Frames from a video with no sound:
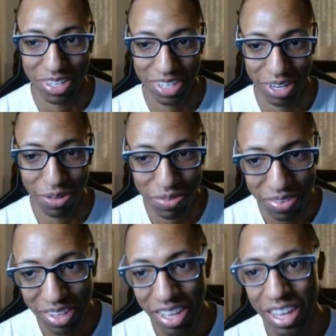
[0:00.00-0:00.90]
shelf,
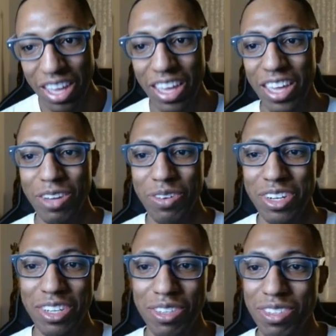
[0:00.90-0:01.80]
it would
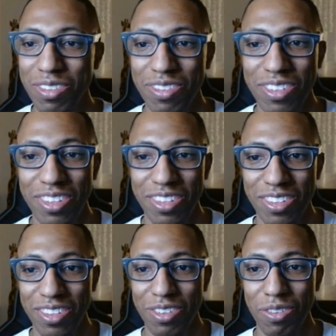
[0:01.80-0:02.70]
just
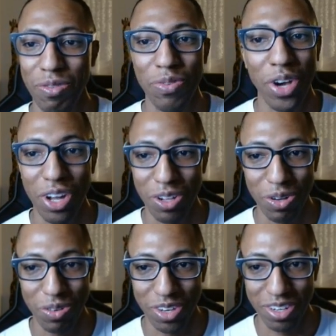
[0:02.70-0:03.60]
fall
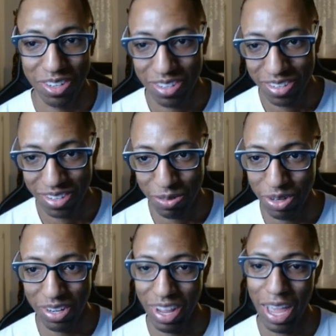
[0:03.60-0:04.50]
over. It
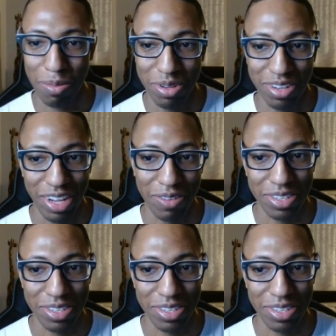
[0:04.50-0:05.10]
wouldn't happen, obviously,